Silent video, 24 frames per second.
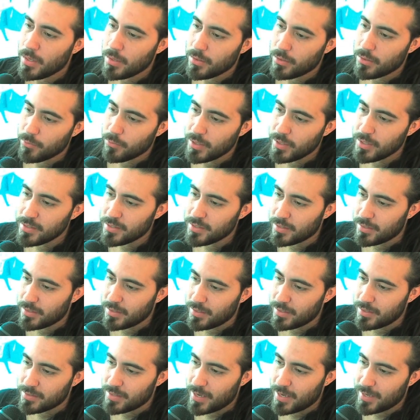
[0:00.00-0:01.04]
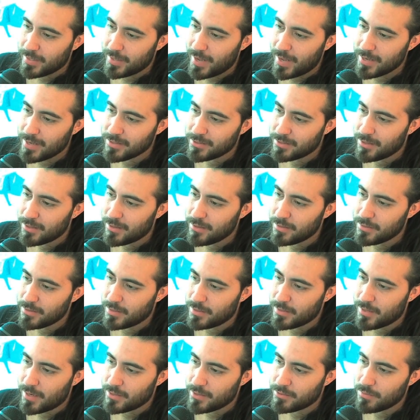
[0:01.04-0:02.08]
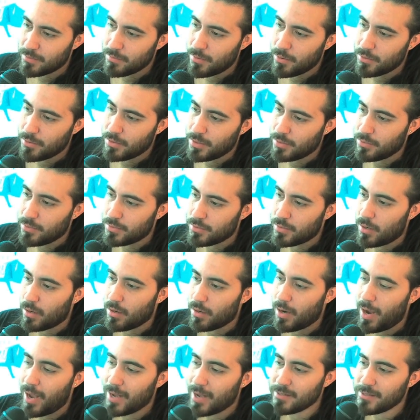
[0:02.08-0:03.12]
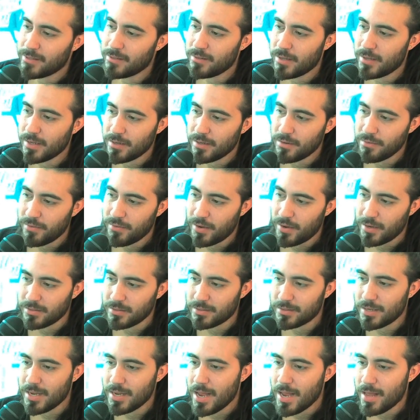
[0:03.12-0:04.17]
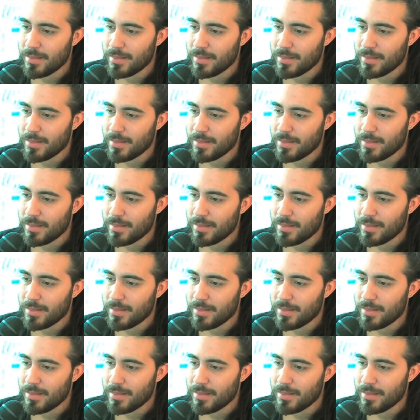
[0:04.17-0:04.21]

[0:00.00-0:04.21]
The reason is that case studies and testimonials are isolated events